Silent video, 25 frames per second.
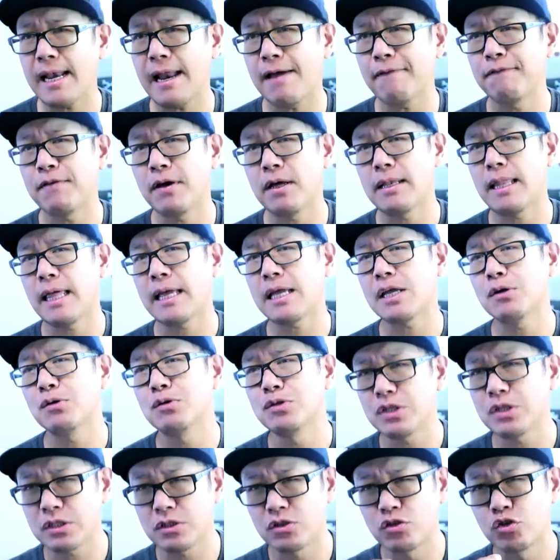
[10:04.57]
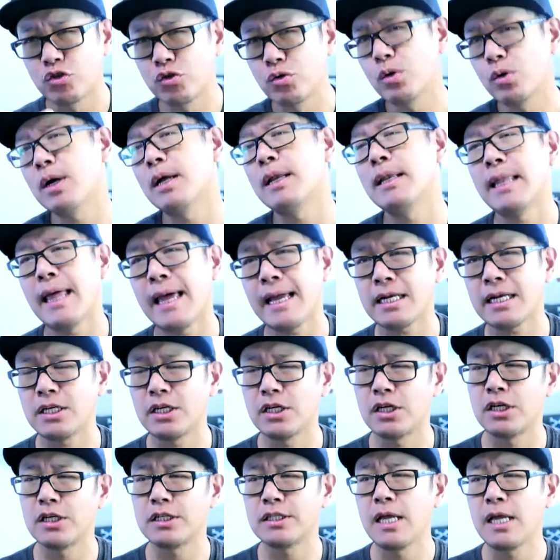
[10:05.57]
I felt like it was just true
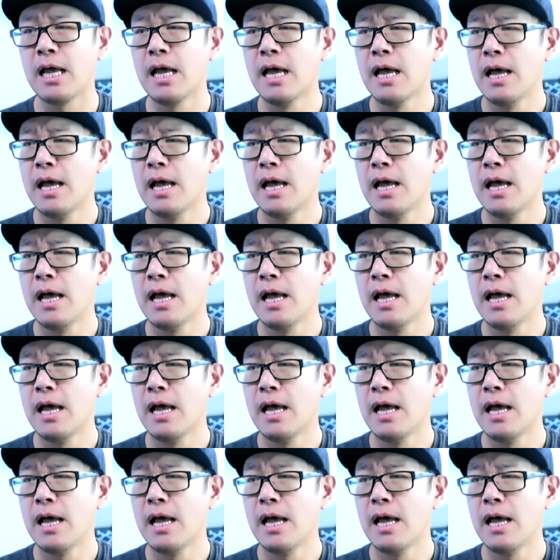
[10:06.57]
collectors.